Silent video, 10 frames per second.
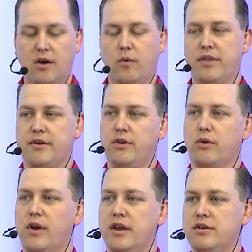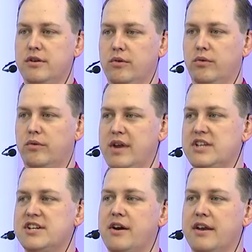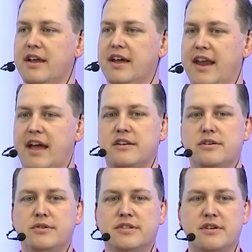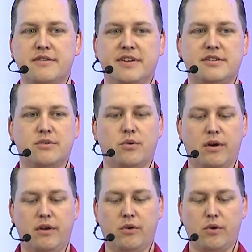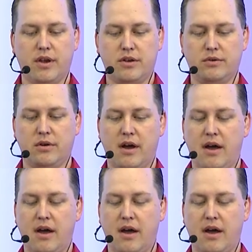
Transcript: whether you're going to reach out and connect to a service or you're going to